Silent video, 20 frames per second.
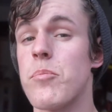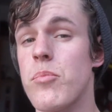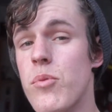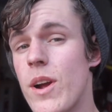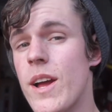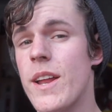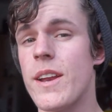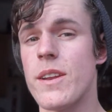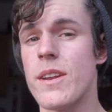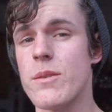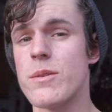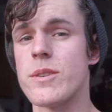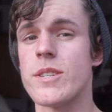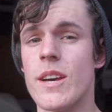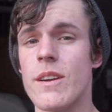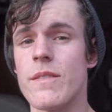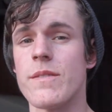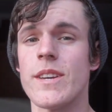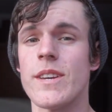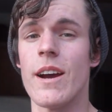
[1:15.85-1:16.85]
brand new
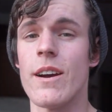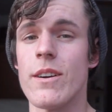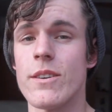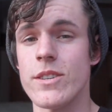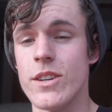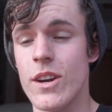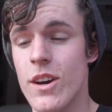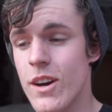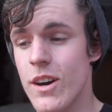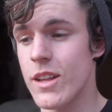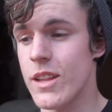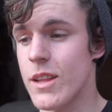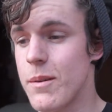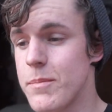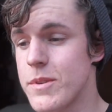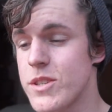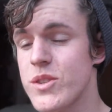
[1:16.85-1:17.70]
set of tires on them.